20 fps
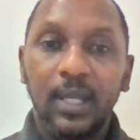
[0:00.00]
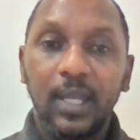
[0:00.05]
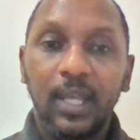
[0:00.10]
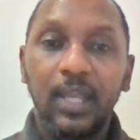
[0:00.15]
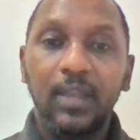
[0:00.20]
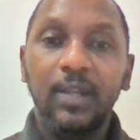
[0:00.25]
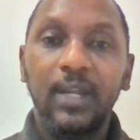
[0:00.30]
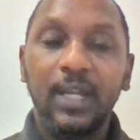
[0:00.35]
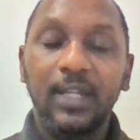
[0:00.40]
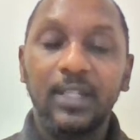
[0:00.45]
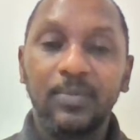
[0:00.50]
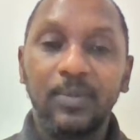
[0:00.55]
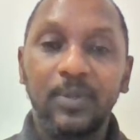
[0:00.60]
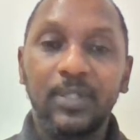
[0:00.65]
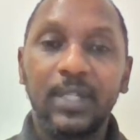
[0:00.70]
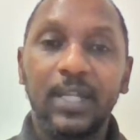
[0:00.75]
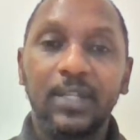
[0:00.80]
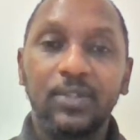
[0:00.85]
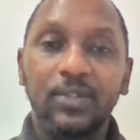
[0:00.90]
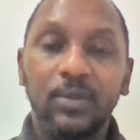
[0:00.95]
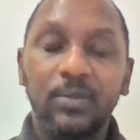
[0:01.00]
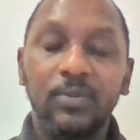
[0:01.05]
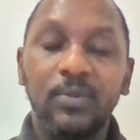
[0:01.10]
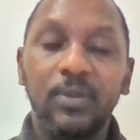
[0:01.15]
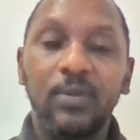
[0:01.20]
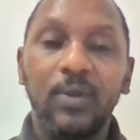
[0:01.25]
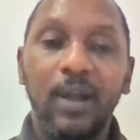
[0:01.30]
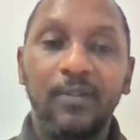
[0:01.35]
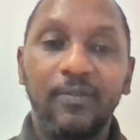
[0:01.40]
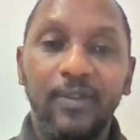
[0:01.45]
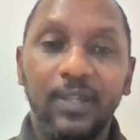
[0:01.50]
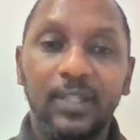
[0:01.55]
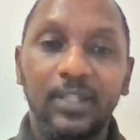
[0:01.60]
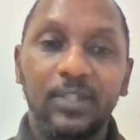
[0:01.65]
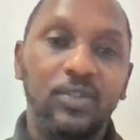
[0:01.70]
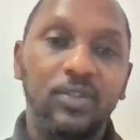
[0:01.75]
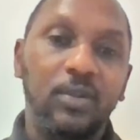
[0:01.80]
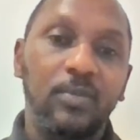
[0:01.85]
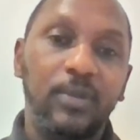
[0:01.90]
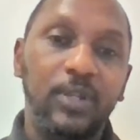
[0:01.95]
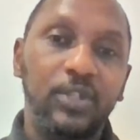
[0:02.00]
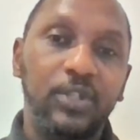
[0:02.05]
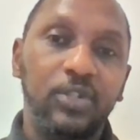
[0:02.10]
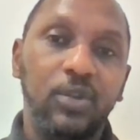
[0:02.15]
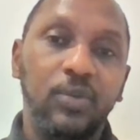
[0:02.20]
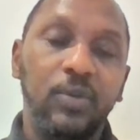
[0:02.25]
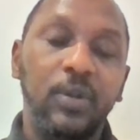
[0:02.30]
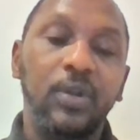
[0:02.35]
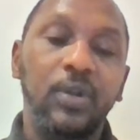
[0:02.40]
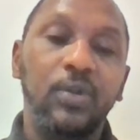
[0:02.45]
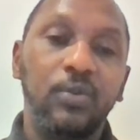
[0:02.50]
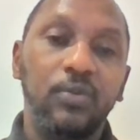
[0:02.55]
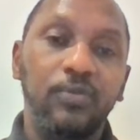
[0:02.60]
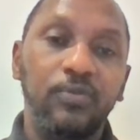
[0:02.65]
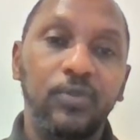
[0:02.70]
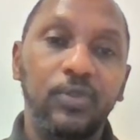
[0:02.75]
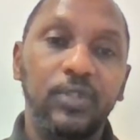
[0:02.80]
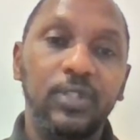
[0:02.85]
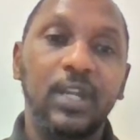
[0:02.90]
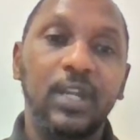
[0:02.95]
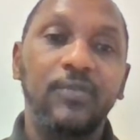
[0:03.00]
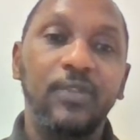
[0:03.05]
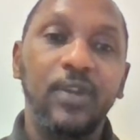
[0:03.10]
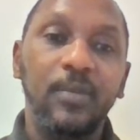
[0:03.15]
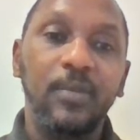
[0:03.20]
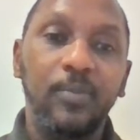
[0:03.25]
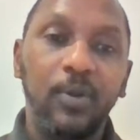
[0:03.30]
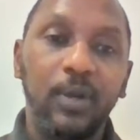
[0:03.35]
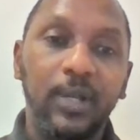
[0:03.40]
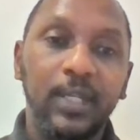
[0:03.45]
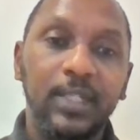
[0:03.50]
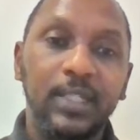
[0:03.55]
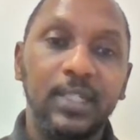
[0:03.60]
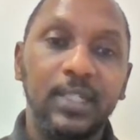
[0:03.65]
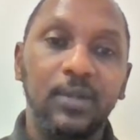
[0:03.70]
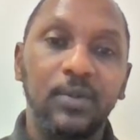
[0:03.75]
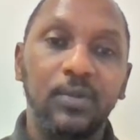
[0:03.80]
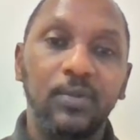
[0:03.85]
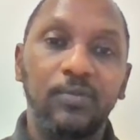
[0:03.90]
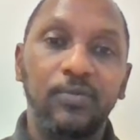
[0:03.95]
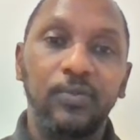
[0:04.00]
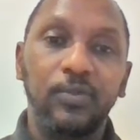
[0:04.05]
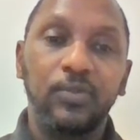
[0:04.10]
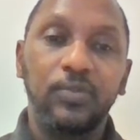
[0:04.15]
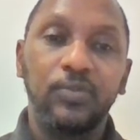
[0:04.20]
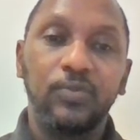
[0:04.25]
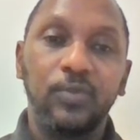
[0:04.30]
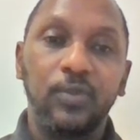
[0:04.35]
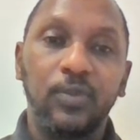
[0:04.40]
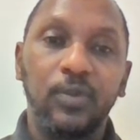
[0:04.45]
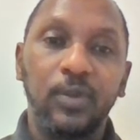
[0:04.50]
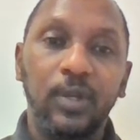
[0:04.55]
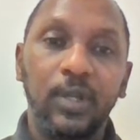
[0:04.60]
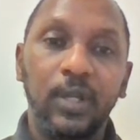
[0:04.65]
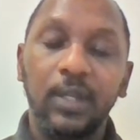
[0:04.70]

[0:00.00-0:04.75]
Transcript: In as much as something will affect the sub-region, we will go vote. Now for in pocket, they go vote for.